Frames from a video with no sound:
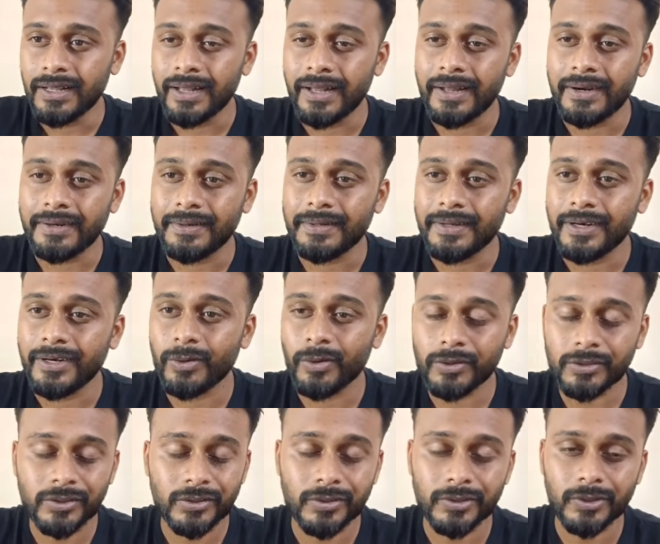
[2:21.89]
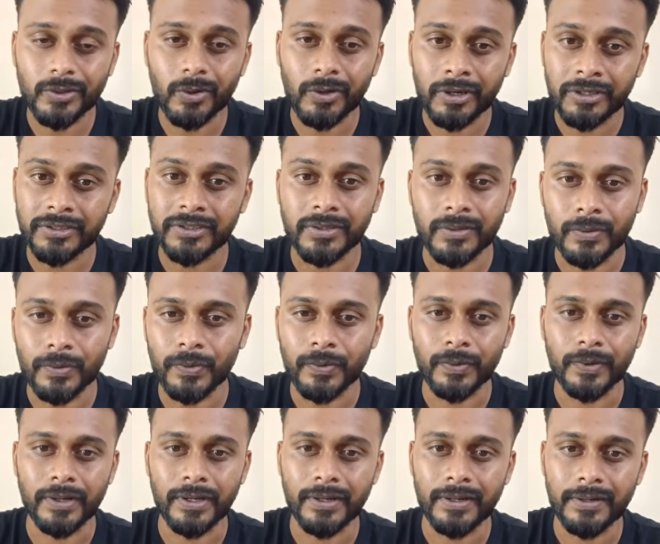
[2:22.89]
and it also shortens the
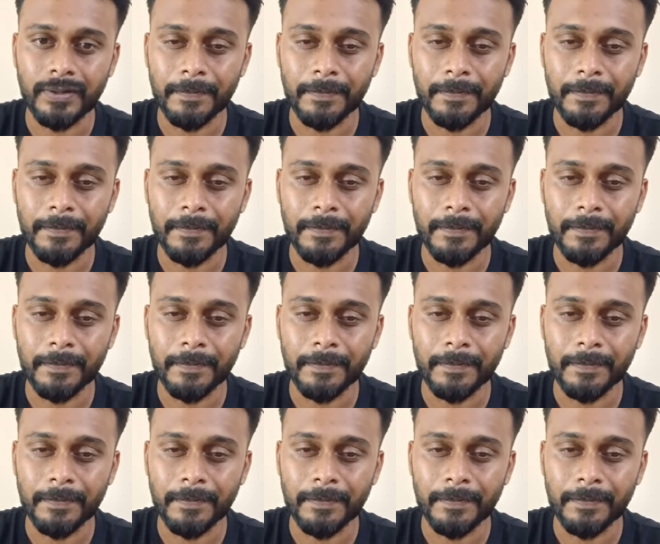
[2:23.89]
code.